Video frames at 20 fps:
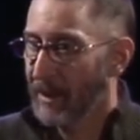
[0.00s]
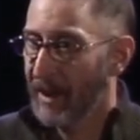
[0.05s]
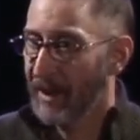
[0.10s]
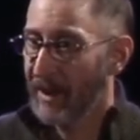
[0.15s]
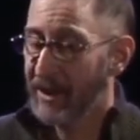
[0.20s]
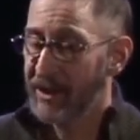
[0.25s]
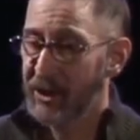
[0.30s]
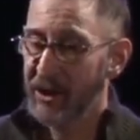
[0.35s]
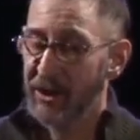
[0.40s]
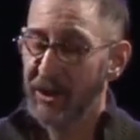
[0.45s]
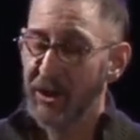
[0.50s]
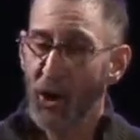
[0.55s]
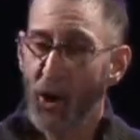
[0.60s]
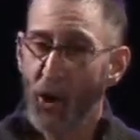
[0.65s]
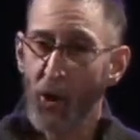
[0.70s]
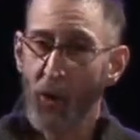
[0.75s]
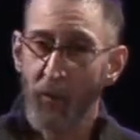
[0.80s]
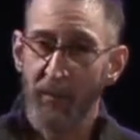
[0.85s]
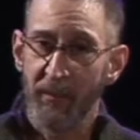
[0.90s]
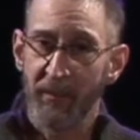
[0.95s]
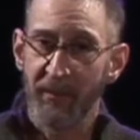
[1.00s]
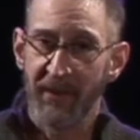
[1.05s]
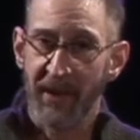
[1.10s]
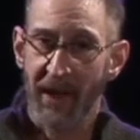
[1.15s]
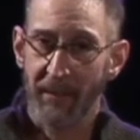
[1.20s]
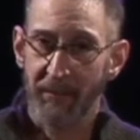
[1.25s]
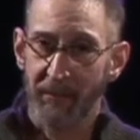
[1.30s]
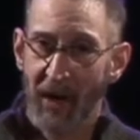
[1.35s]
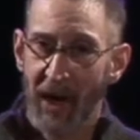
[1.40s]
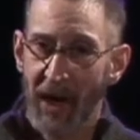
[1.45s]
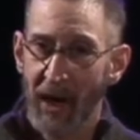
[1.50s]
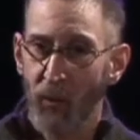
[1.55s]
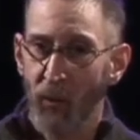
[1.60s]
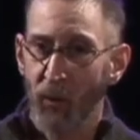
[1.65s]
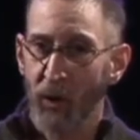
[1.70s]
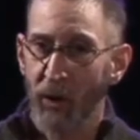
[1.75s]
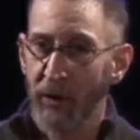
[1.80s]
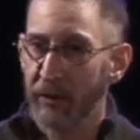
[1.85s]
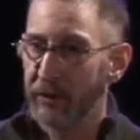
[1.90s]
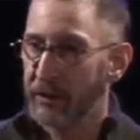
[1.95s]
And I just hope that my
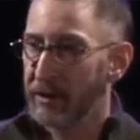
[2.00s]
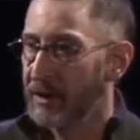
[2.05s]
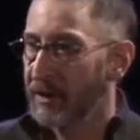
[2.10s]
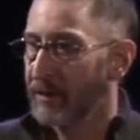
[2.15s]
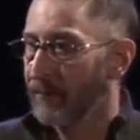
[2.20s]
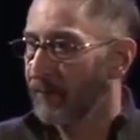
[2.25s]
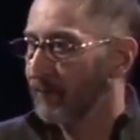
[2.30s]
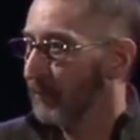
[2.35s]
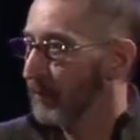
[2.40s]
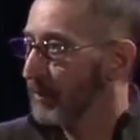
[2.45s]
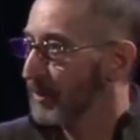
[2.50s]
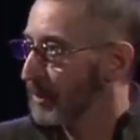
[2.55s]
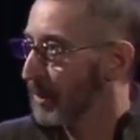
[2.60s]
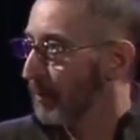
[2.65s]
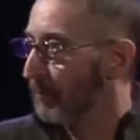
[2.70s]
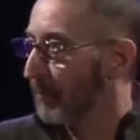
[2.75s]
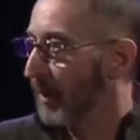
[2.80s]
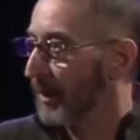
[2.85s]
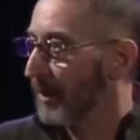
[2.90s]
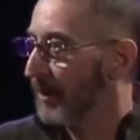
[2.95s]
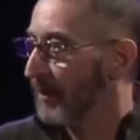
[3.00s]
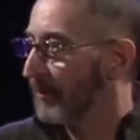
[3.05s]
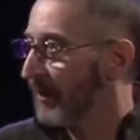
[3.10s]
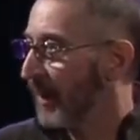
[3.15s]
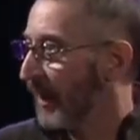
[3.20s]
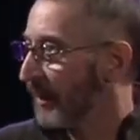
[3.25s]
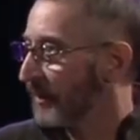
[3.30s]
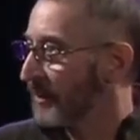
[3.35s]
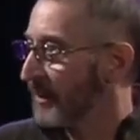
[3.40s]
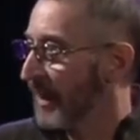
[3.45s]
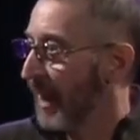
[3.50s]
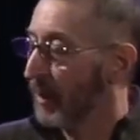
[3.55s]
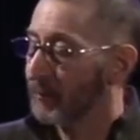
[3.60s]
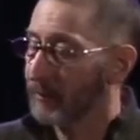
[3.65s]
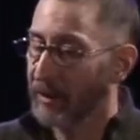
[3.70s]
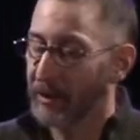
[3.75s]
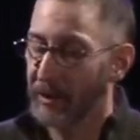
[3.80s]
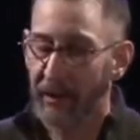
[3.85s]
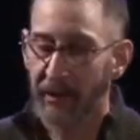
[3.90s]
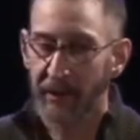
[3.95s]
words for somebody that's
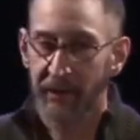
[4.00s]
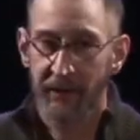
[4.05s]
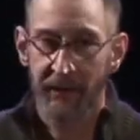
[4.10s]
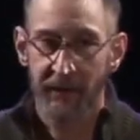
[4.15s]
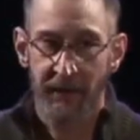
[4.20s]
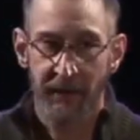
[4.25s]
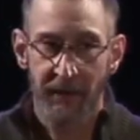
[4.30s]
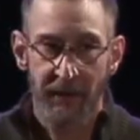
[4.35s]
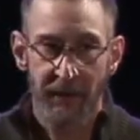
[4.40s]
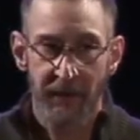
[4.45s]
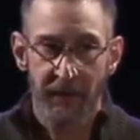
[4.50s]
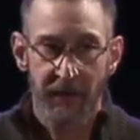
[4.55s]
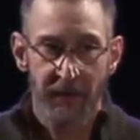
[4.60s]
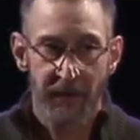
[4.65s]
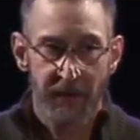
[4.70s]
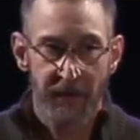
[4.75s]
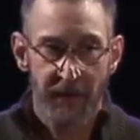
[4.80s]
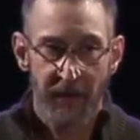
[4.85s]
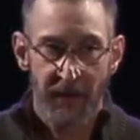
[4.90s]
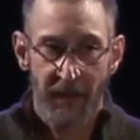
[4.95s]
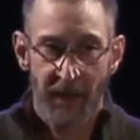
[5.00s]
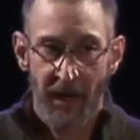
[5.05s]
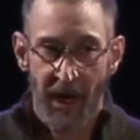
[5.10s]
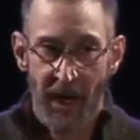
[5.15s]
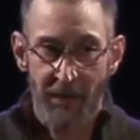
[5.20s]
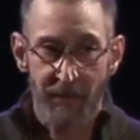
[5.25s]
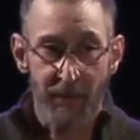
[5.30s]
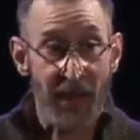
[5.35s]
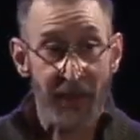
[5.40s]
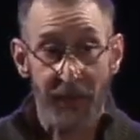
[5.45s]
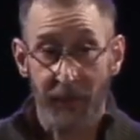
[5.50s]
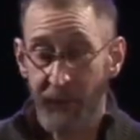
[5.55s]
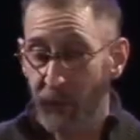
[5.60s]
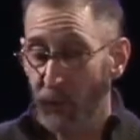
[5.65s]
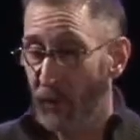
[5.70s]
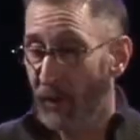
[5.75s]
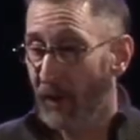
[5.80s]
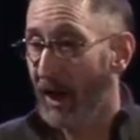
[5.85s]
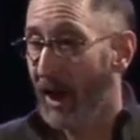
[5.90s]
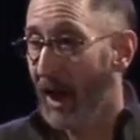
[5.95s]
out there, I've been
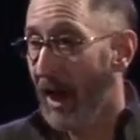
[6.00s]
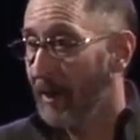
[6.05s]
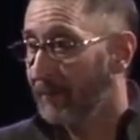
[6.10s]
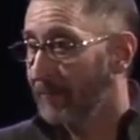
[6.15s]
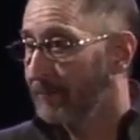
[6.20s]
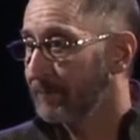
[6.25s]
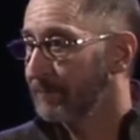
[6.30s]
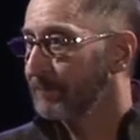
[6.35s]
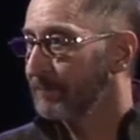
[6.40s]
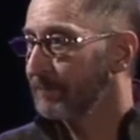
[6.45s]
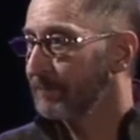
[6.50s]
through a lot.